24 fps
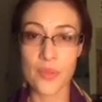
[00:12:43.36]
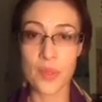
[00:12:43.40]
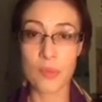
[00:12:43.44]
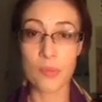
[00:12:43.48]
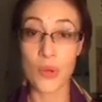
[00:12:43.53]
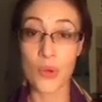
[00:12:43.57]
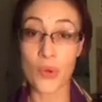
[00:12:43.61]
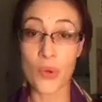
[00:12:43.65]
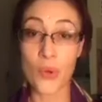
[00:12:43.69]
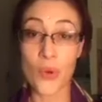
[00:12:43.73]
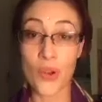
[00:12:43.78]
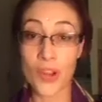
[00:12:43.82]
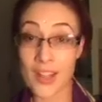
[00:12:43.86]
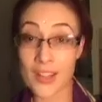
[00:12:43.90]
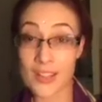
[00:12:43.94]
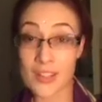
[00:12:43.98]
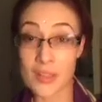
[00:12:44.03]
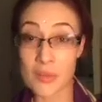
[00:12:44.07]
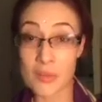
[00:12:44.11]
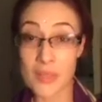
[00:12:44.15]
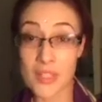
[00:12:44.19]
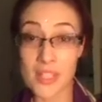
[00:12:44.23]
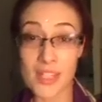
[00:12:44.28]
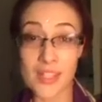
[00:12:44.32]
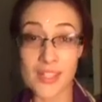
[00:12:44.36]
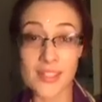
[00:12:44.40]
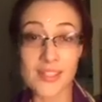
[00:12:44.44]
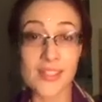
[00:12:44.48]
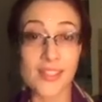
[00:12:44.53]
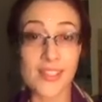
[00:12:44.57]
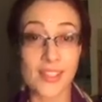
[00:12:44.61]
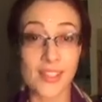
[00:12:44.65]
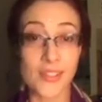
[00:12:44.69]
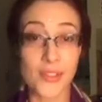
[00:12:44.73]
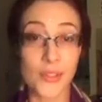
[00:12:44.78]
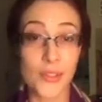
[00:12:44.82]
But orgasm's here to
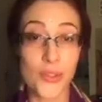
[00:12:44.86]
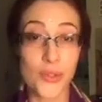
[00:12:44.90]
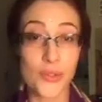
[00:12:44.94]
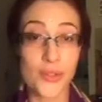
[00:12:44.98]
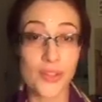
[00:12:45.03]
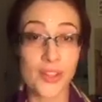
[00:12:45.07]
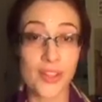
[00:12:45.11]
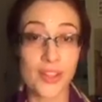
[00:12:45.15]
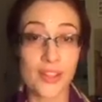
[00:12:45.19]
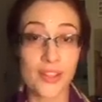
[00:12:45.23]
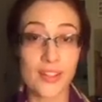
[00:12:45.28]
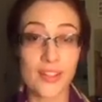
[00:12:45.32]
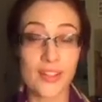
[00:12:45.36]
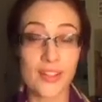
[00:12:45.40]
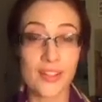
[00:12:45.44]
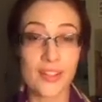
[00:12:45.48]
tell you that